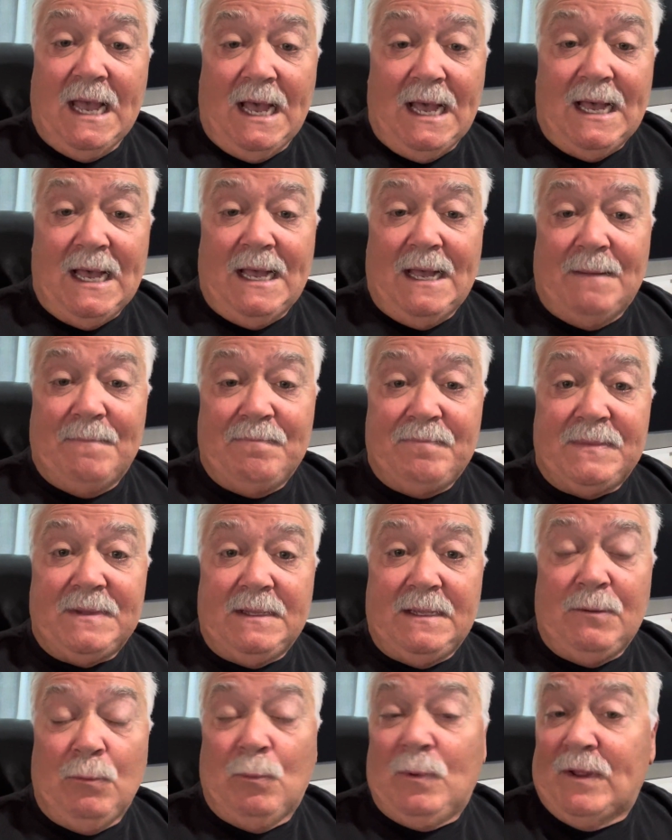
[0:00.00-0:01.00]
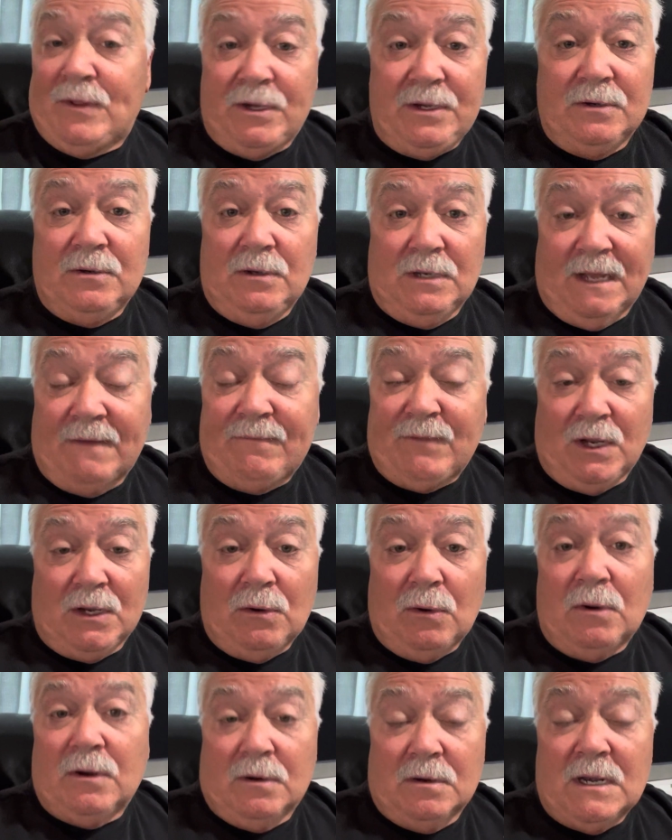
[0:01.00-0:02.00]
um, whether you love the
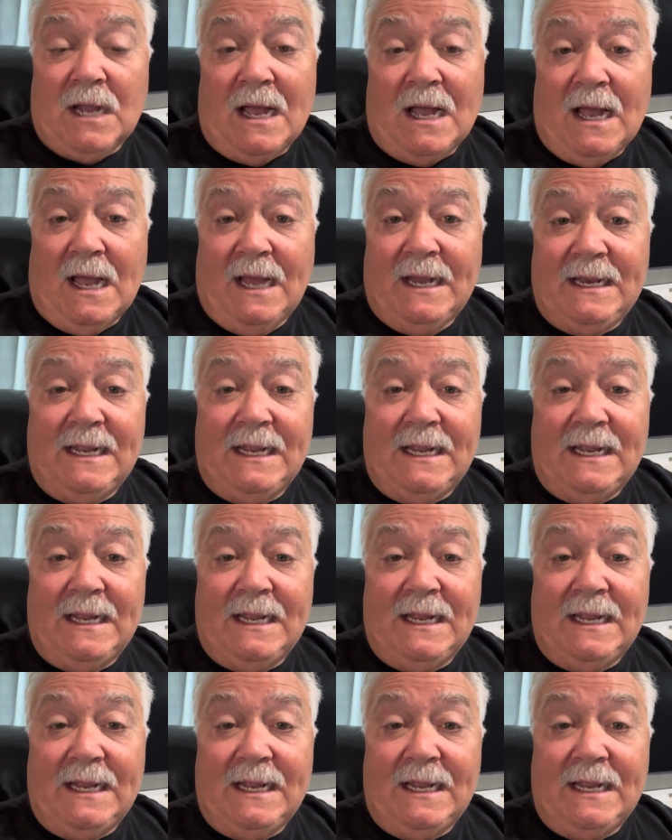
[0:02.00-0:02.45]
Lord or not.